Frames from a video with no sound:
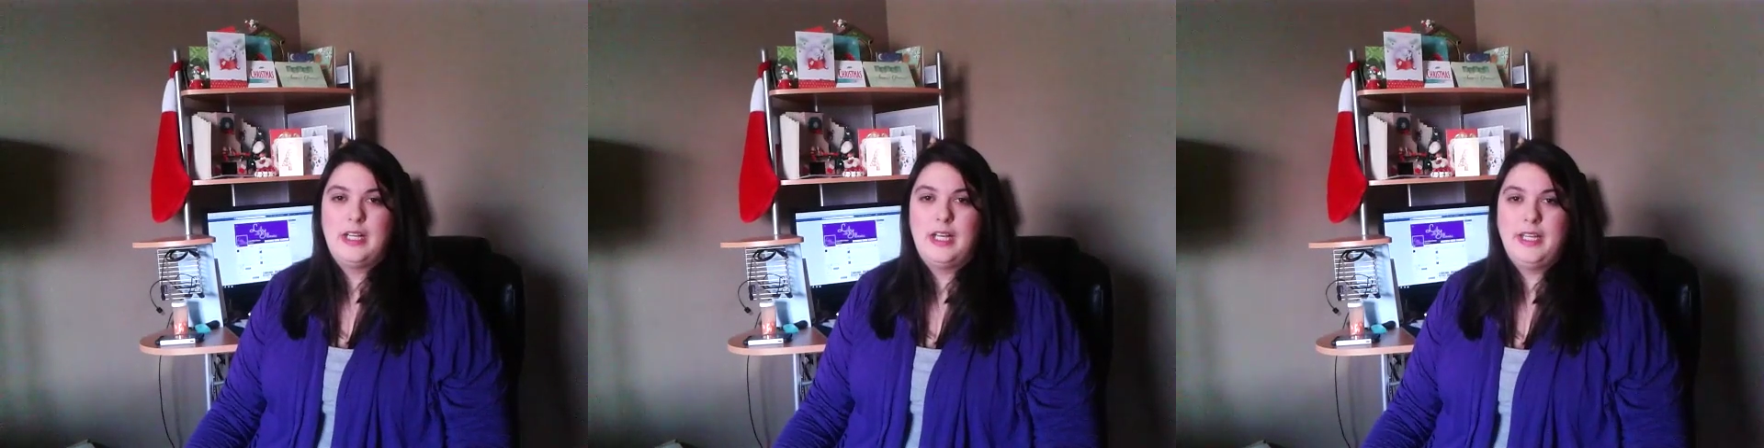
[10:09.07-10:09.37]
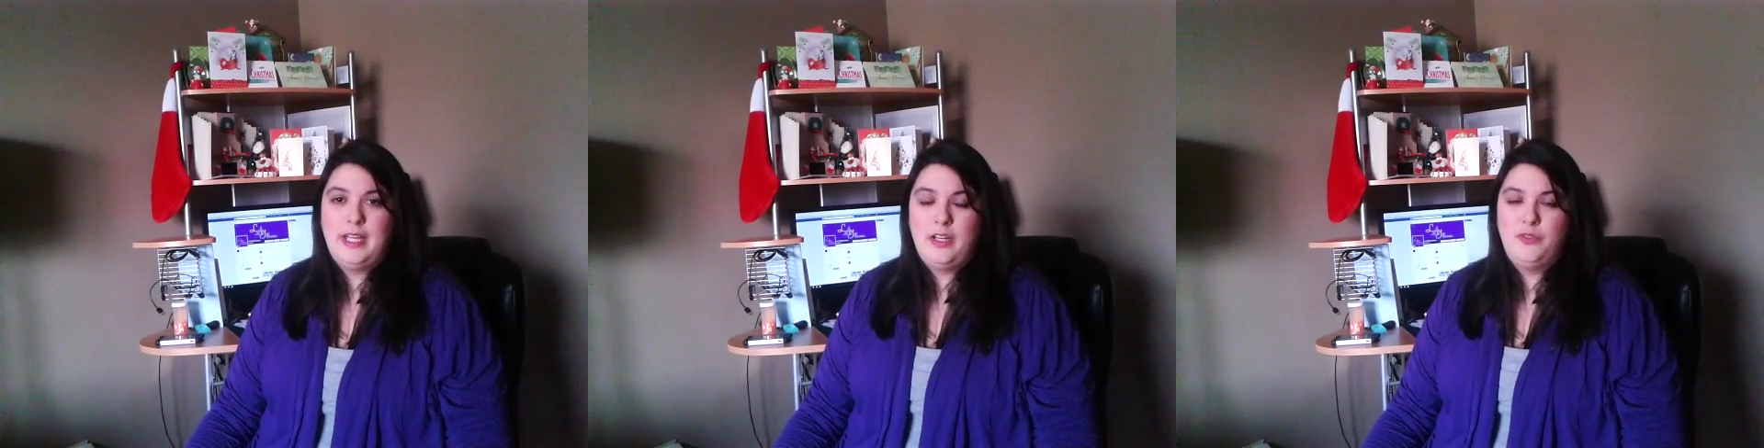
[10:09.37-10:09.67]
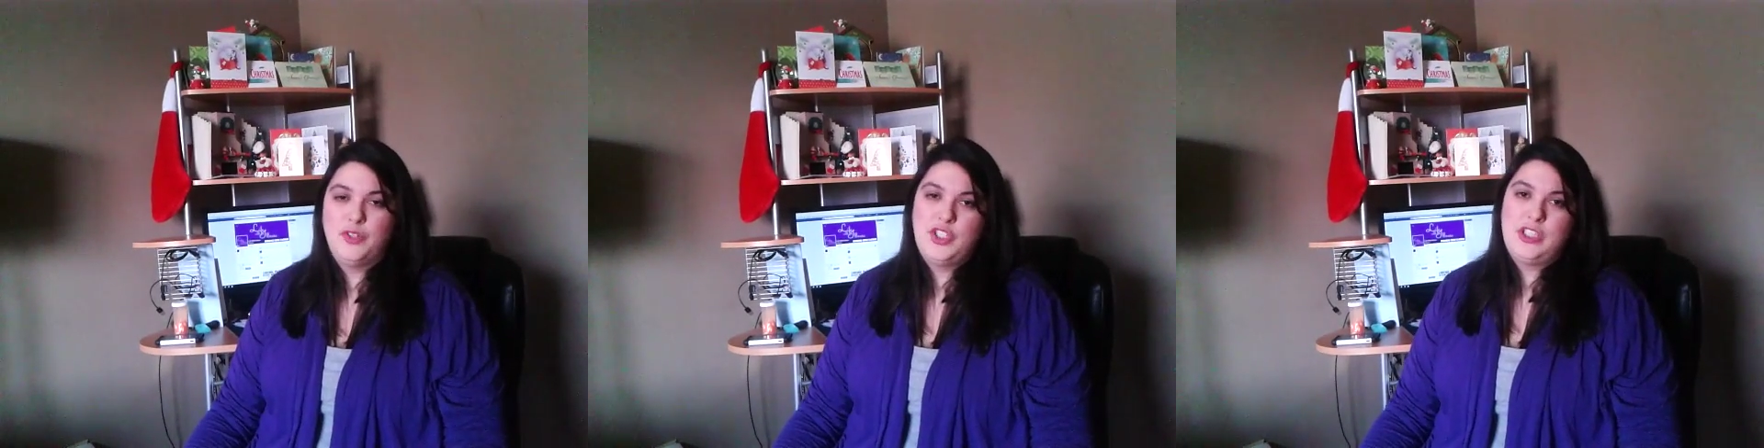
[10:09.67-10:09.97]
Again,
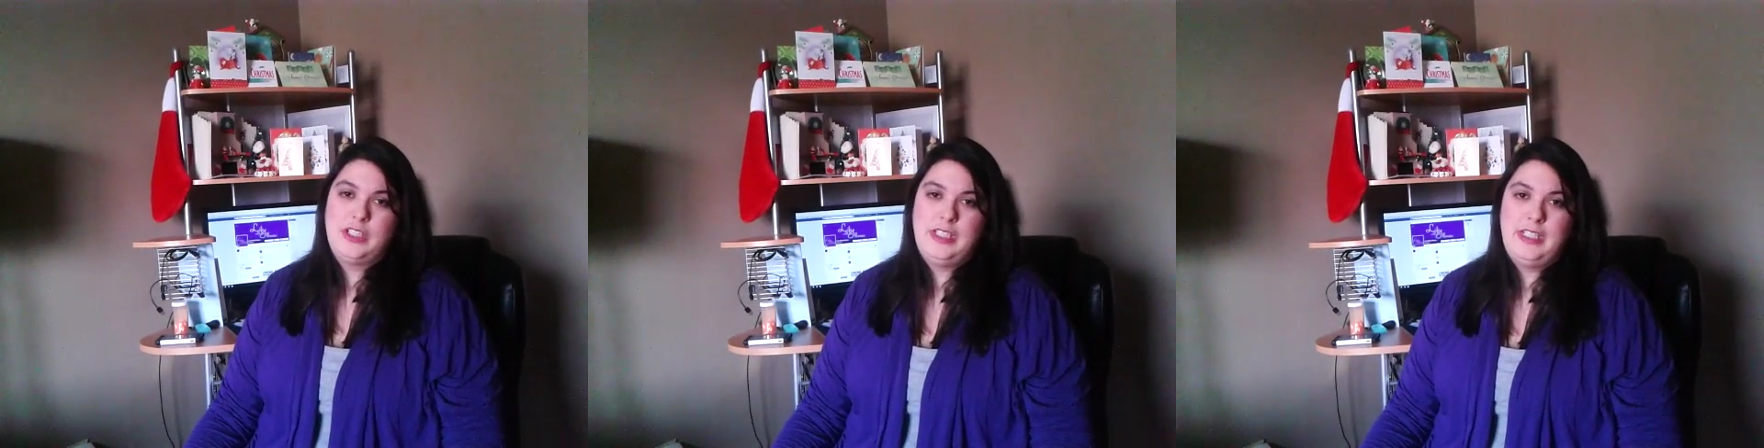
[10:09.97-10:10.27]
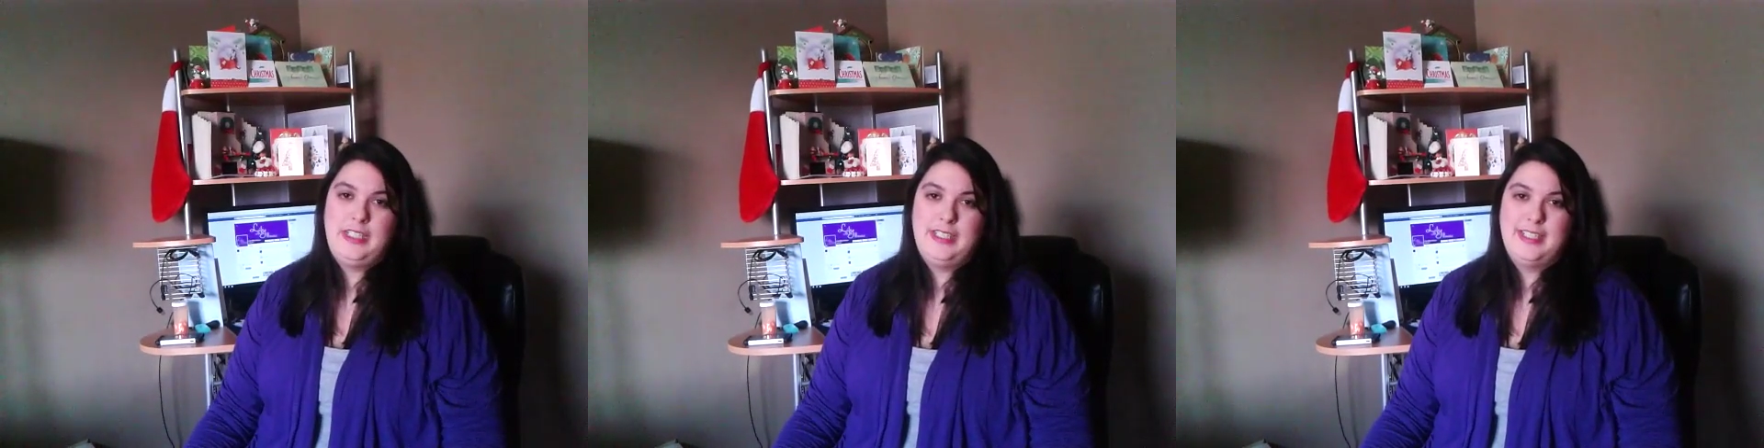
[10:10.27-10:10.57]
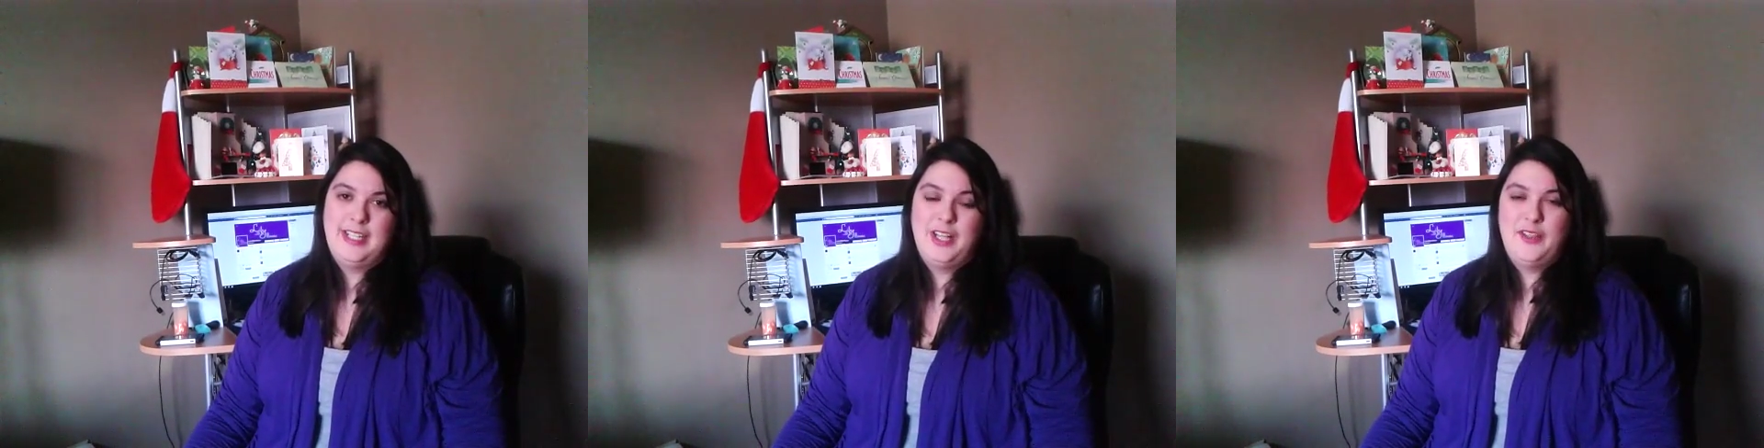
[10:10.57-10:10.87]
unfortunately,
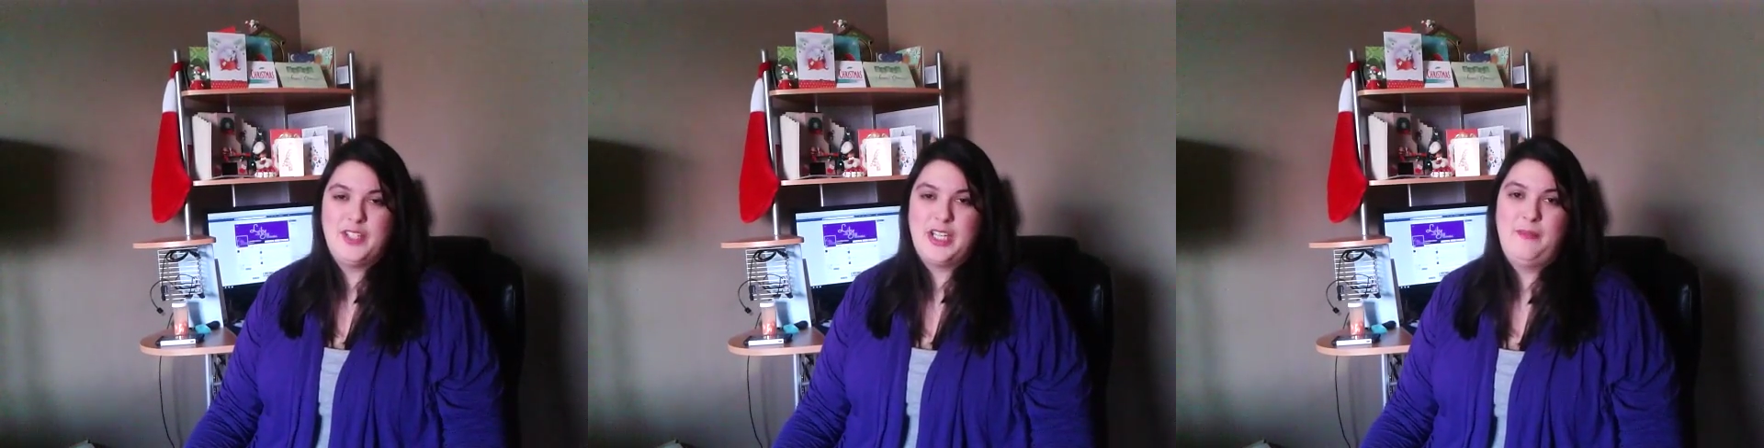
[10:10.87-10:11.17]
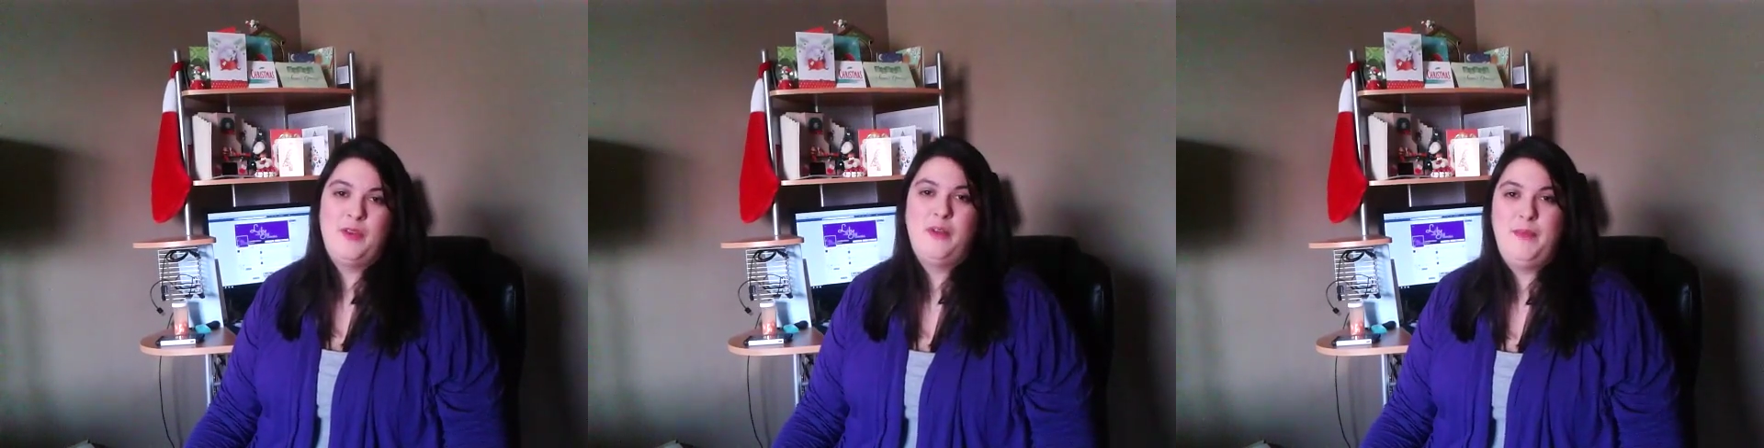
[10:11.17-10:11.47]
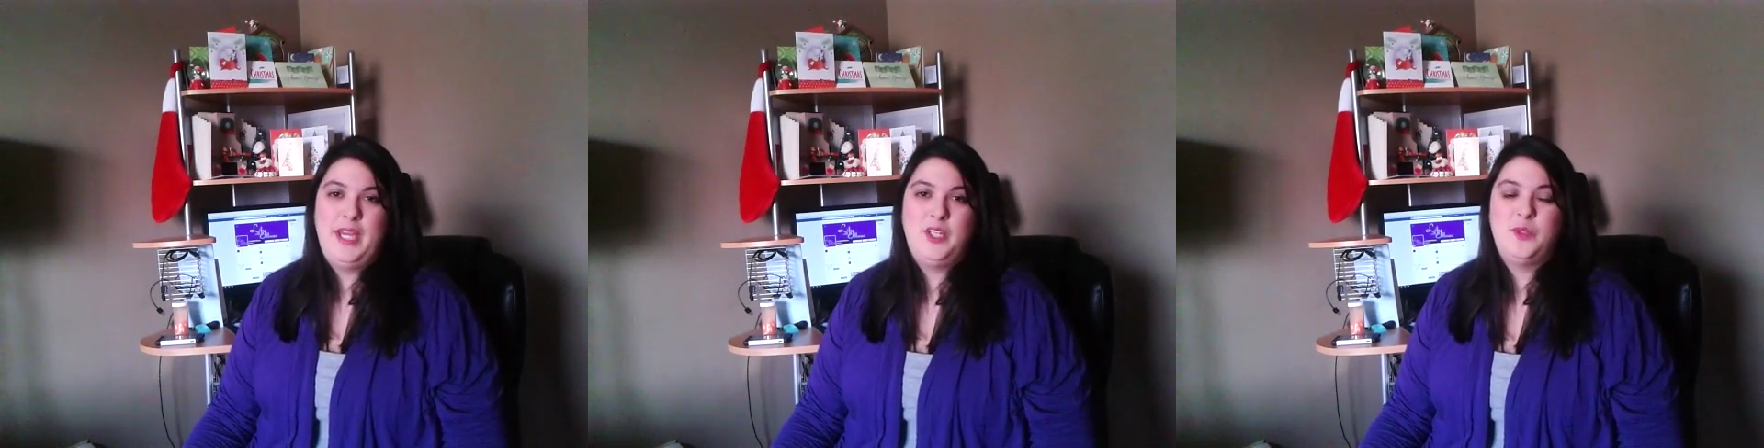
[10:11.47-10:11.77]
a lot of the time they're unpaid,